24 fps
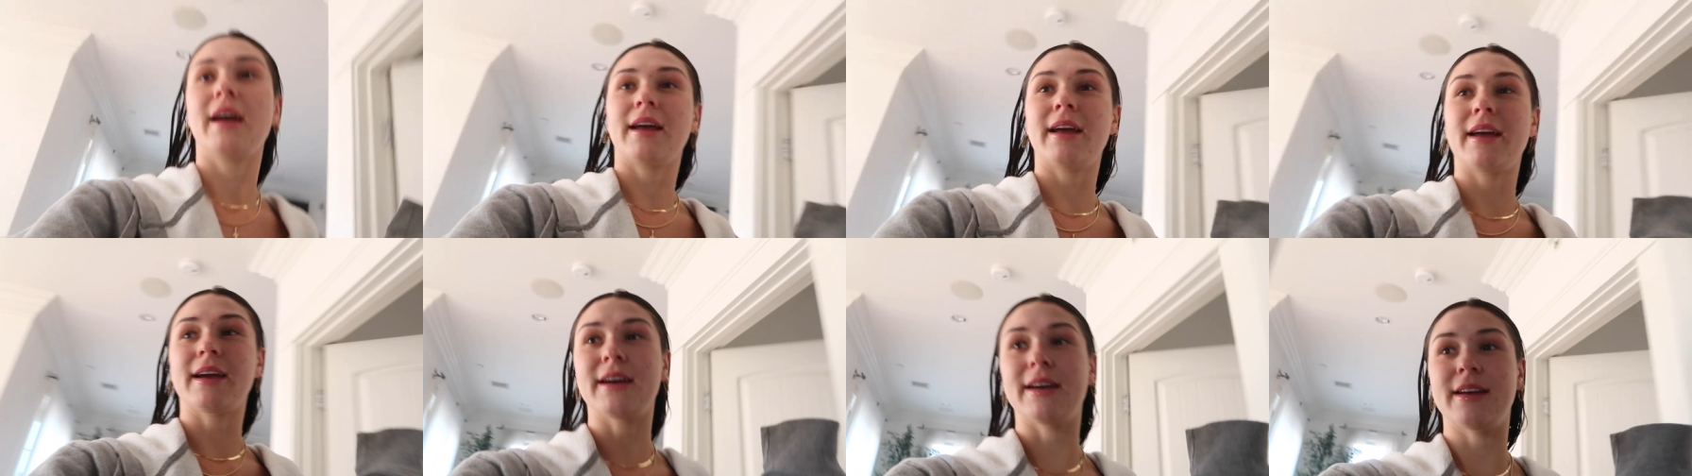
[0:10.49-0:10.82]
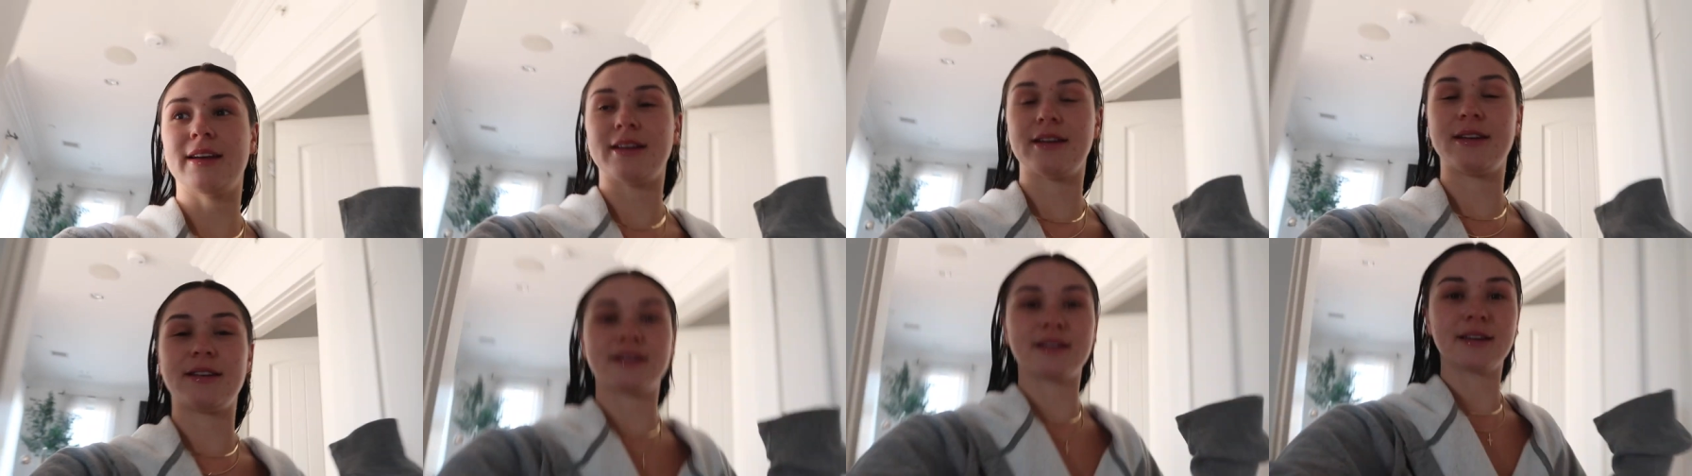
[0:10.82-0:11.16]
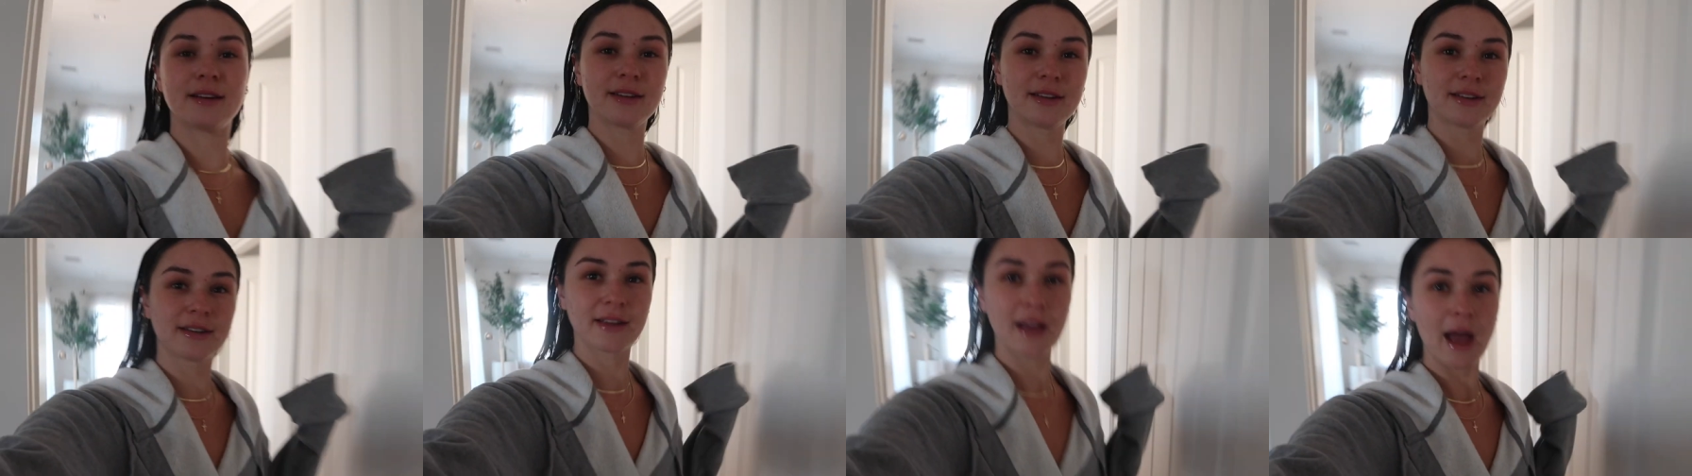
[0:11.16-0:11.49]

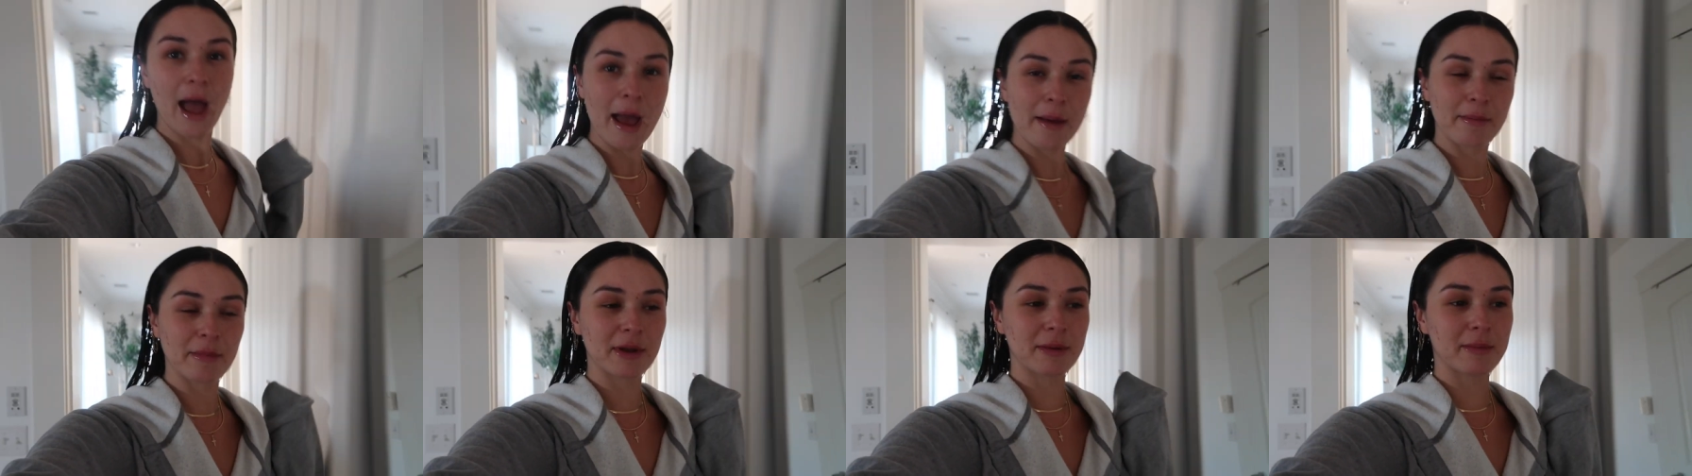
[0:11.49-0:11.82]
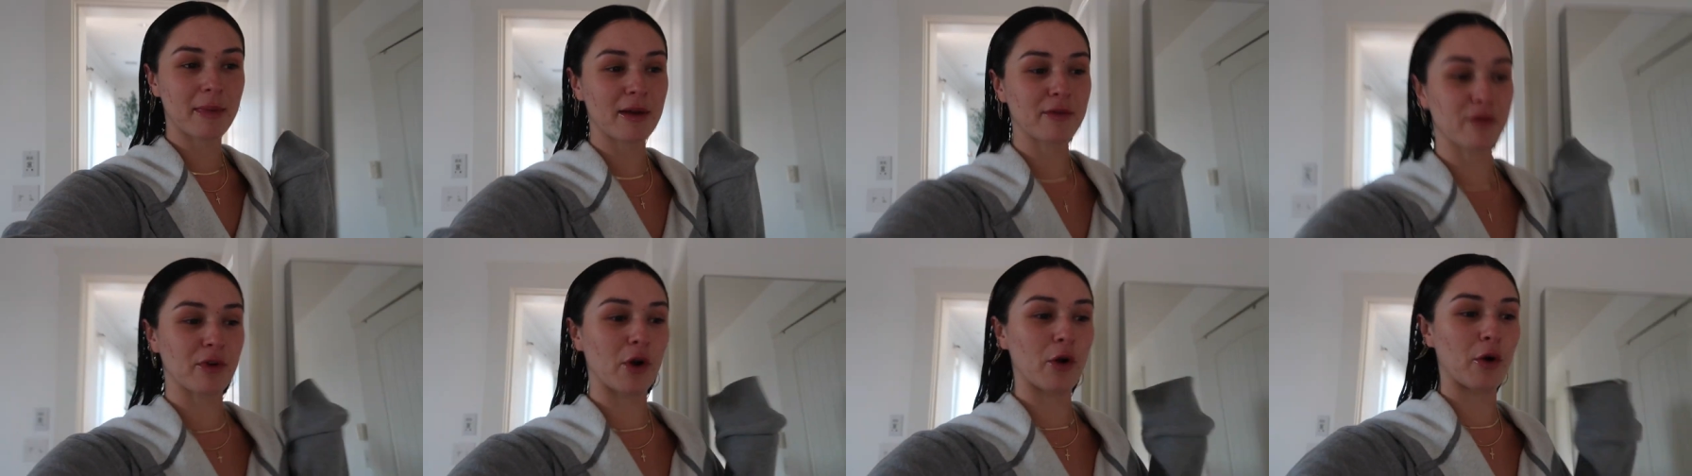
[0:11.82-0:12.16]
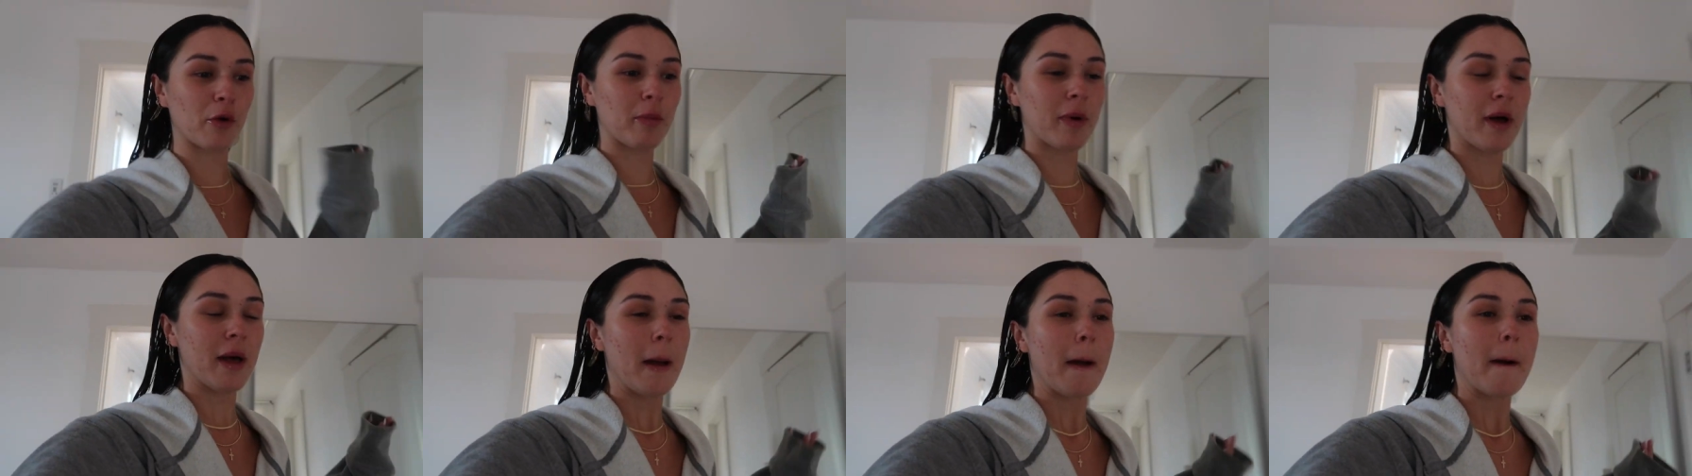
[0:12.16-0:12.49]
and I'm in my
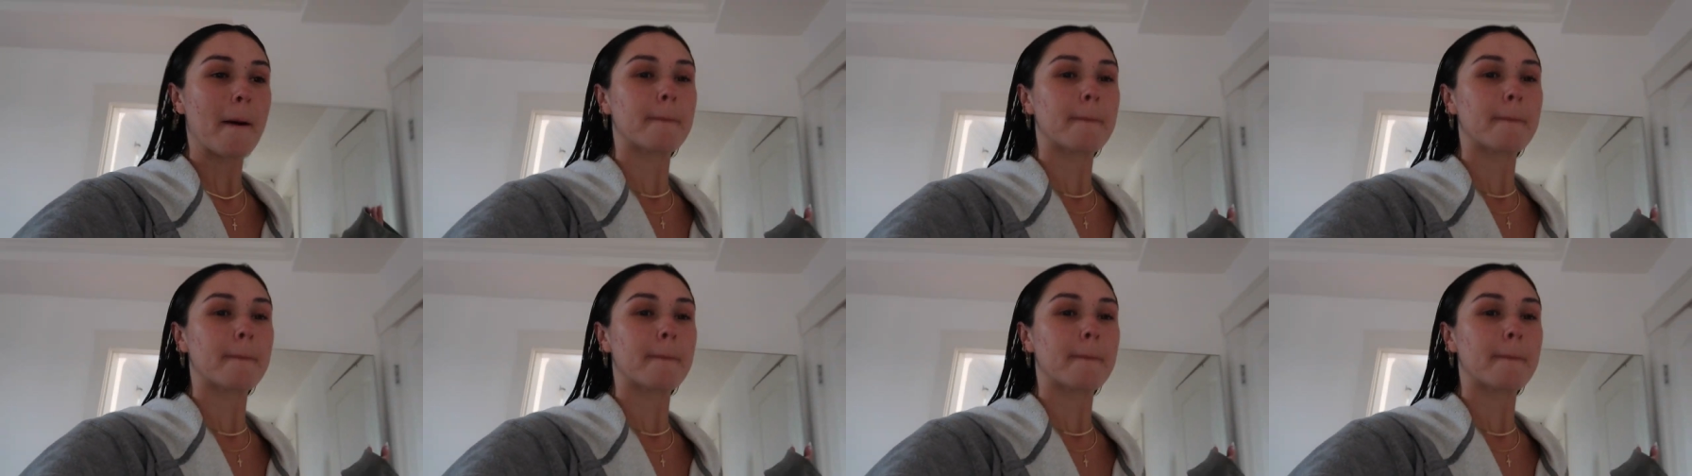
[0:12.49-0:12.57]
robe,